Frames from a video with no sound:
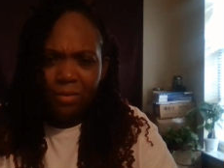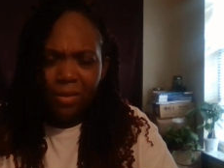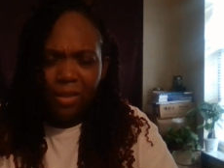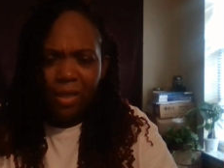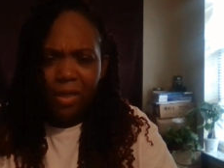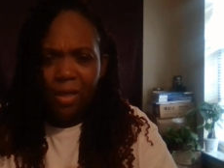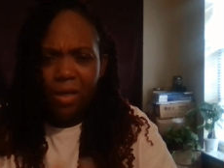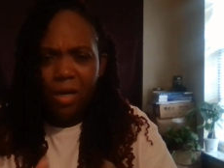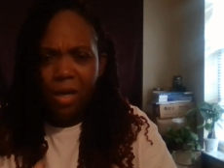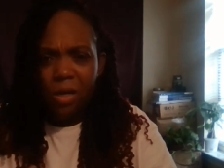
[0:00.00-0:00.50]

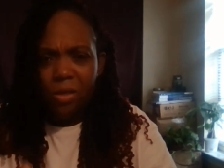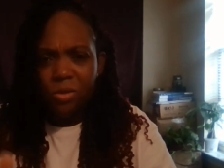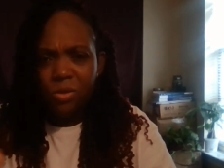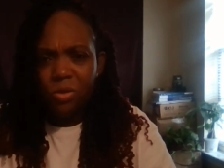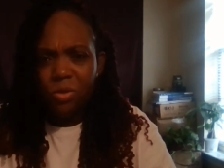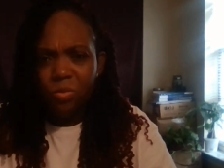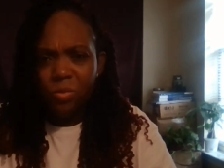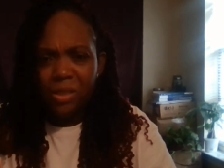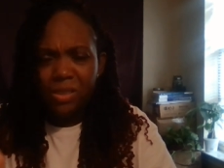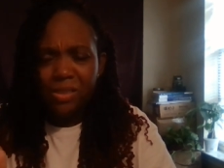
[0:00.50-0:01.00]
it costs
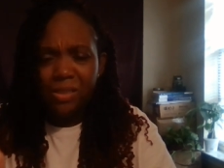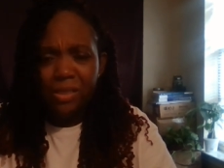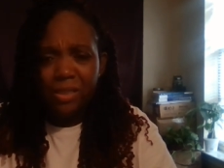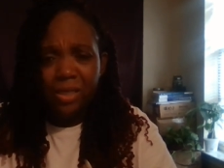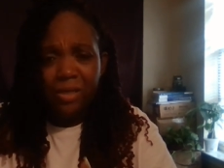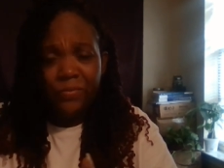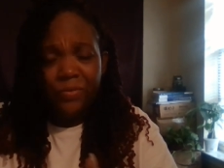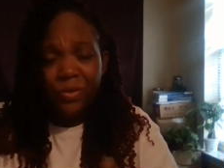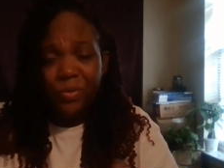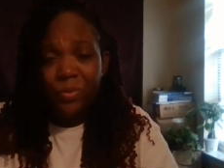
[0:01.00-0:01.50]
too much to
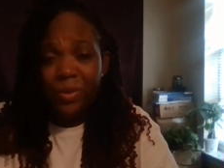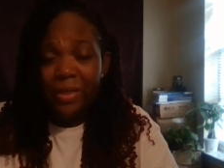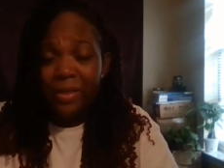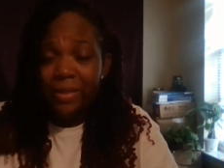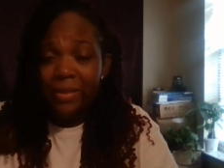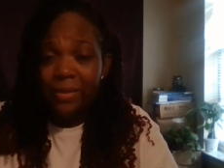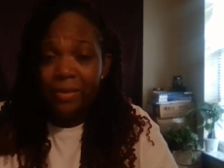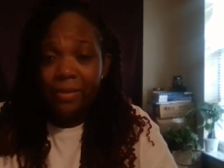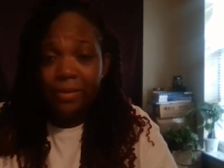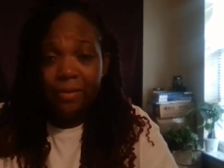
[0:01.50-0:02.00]
give you
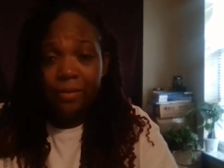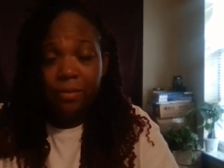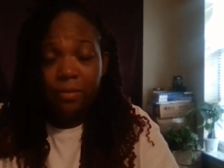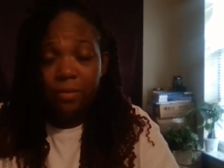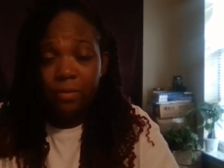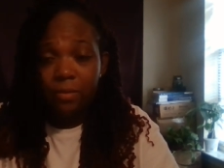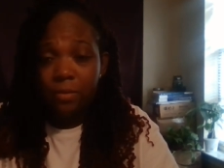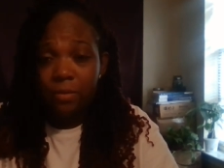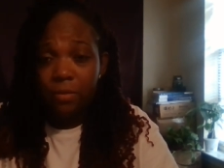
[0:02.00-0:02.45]
anything.